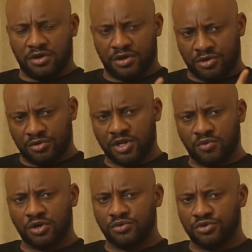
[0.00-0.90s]
you're the only
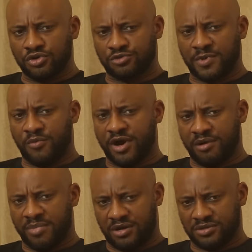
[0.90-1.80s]
one who knows my
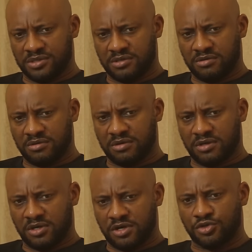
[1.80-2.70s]
whereabouts.
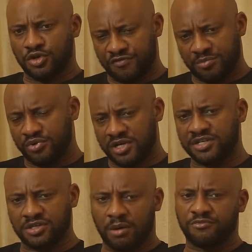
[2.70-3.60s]
So if the
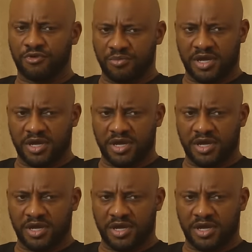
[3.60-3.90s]
police come for